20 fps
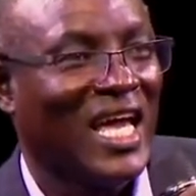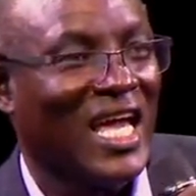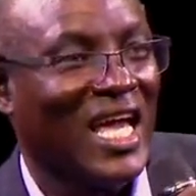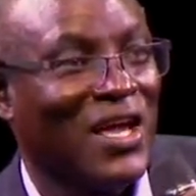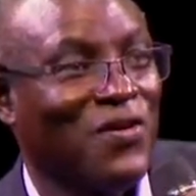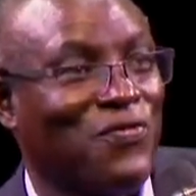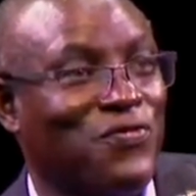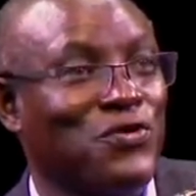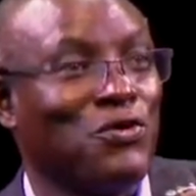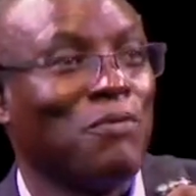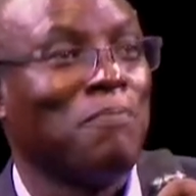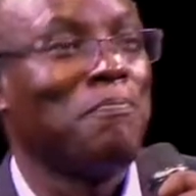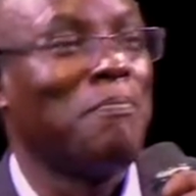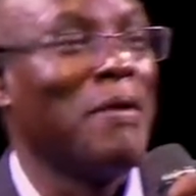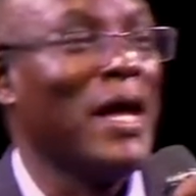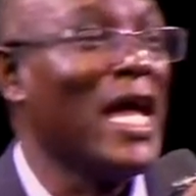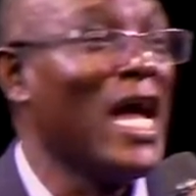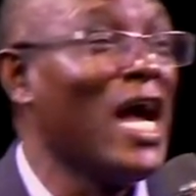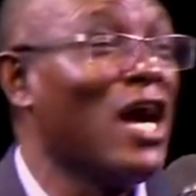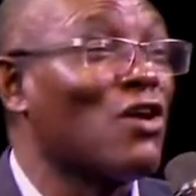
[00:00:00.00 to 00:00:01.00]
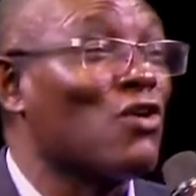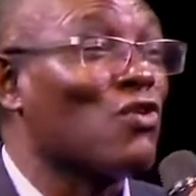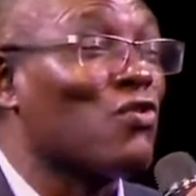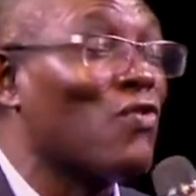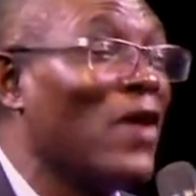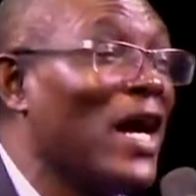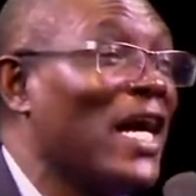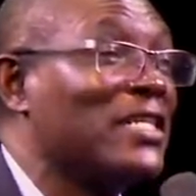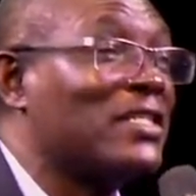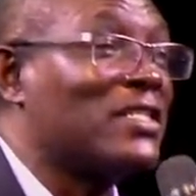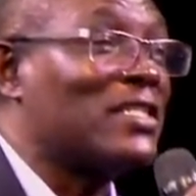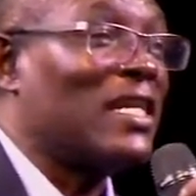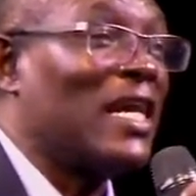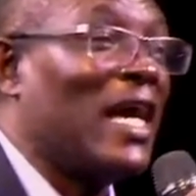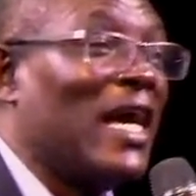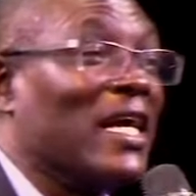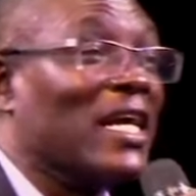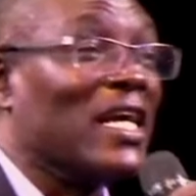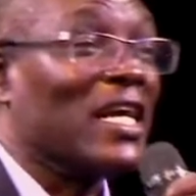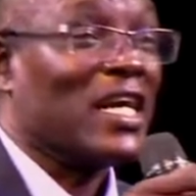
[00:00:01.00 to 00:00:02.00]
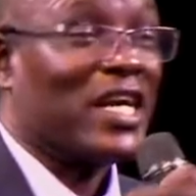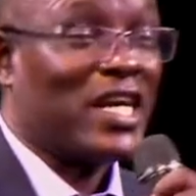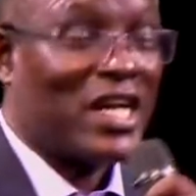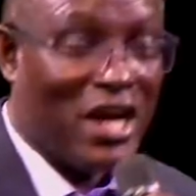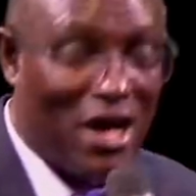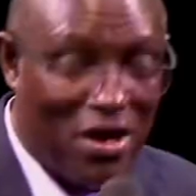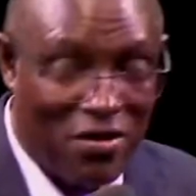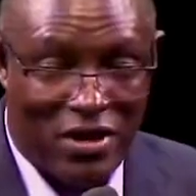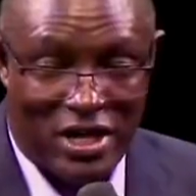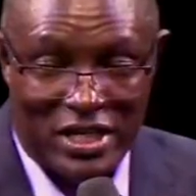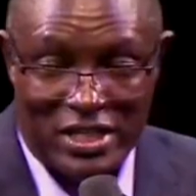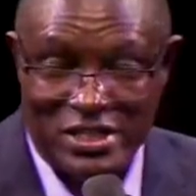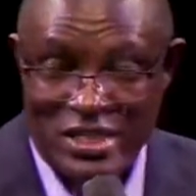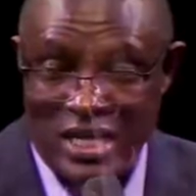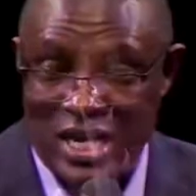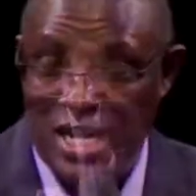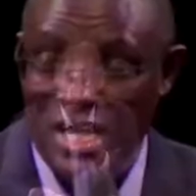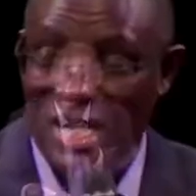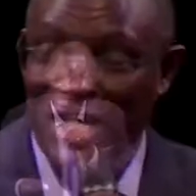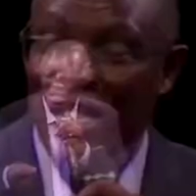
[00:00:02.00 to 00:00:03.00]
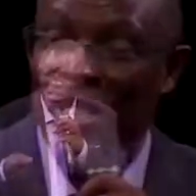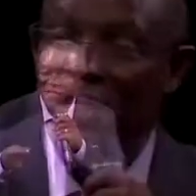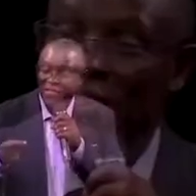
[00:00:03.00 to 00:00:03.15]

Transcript: If you bear Christ like character,